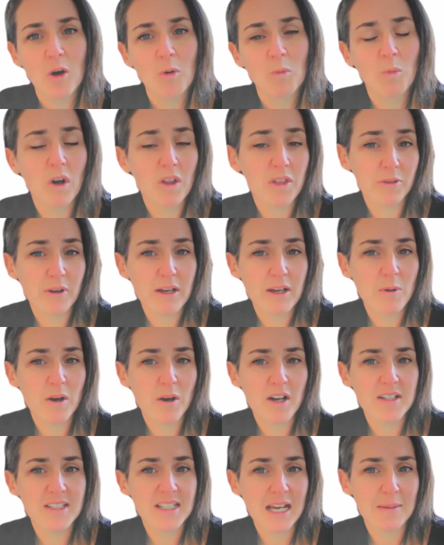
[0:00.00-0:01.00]
What 3
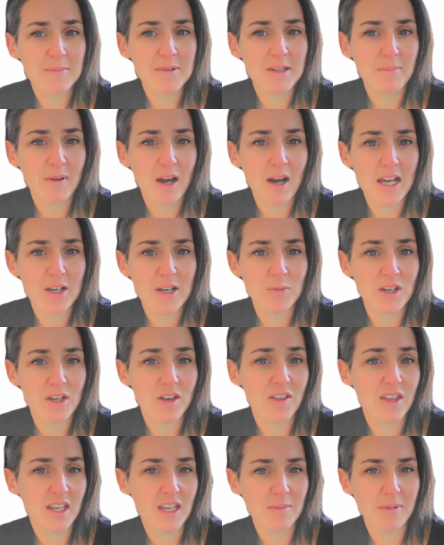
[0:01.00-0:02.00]
words come to mind when you
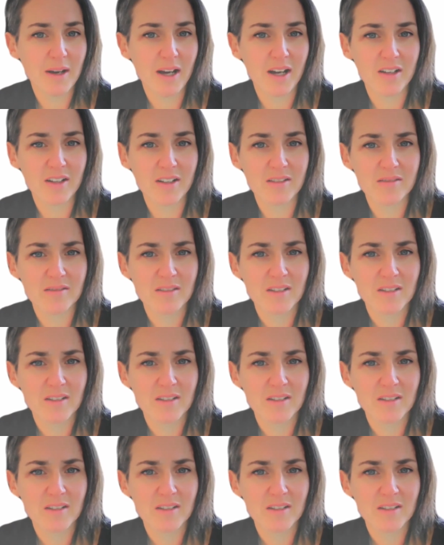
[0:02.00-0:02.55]
think about it?